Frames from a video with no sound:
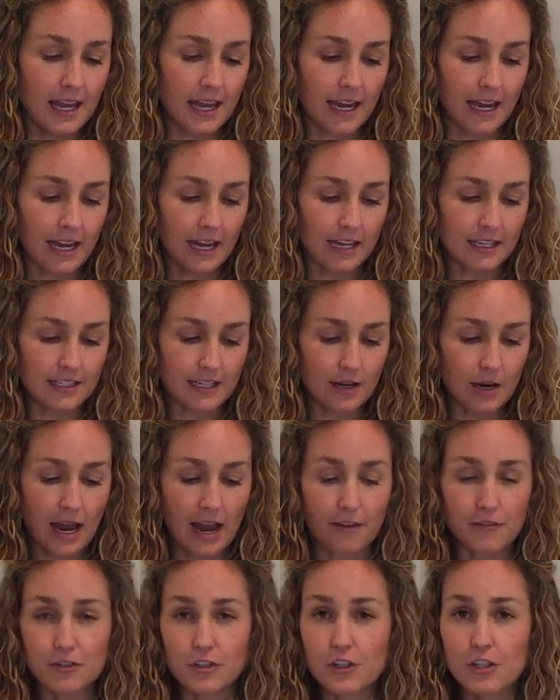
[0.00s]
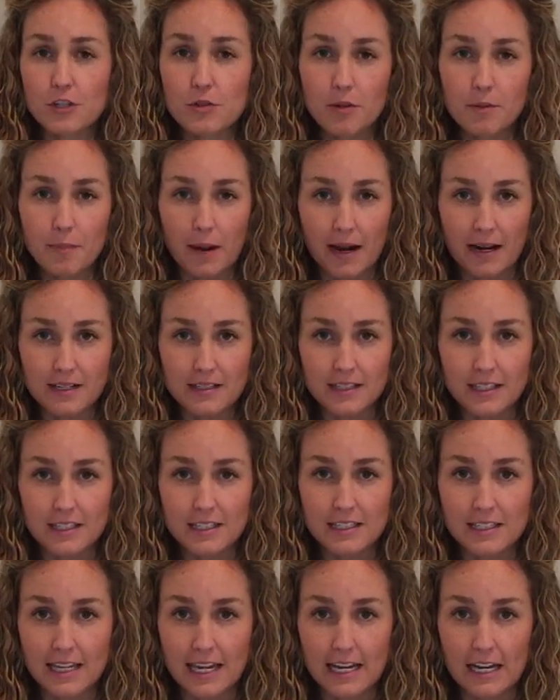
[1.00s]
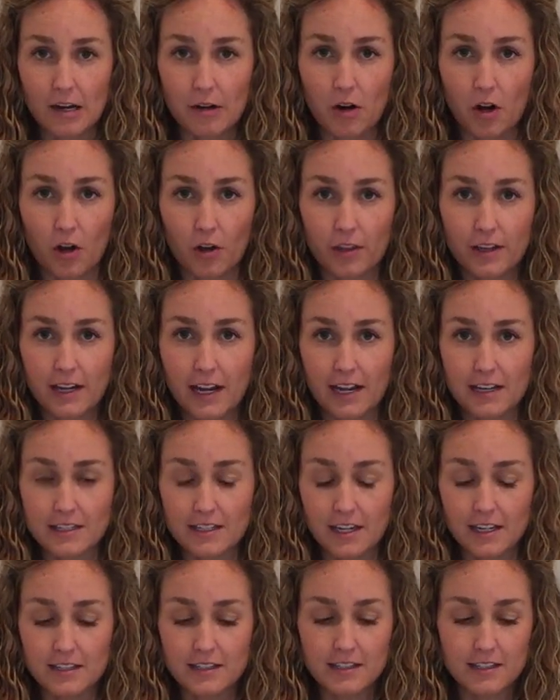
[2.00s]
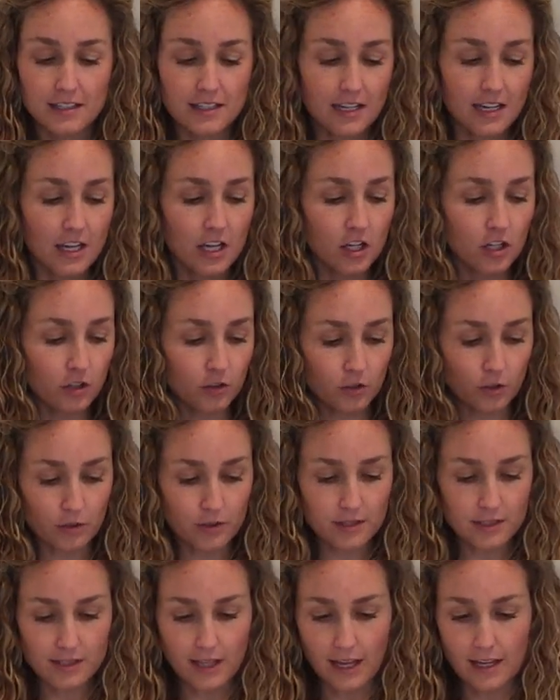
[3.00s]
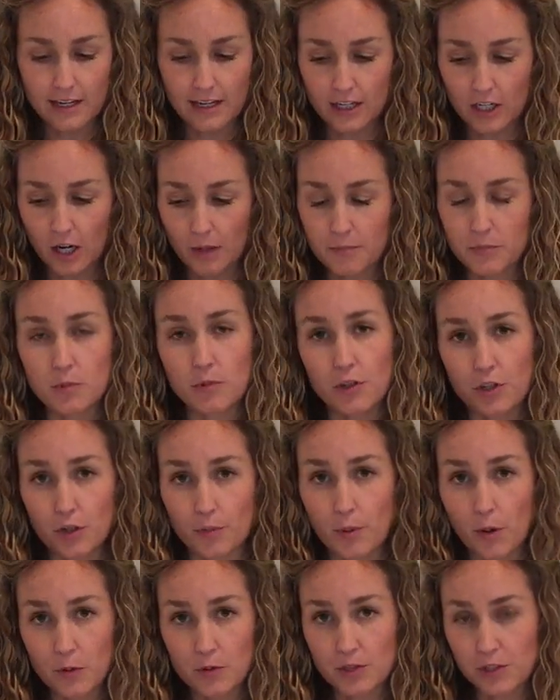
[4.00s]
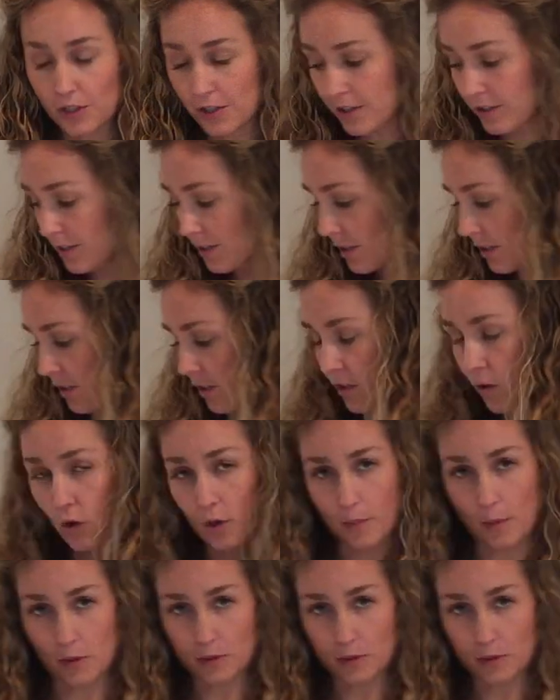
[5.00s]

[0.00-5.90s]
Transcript: and after you unbox it and take out all the contents, you'll notice that it comes with your posters or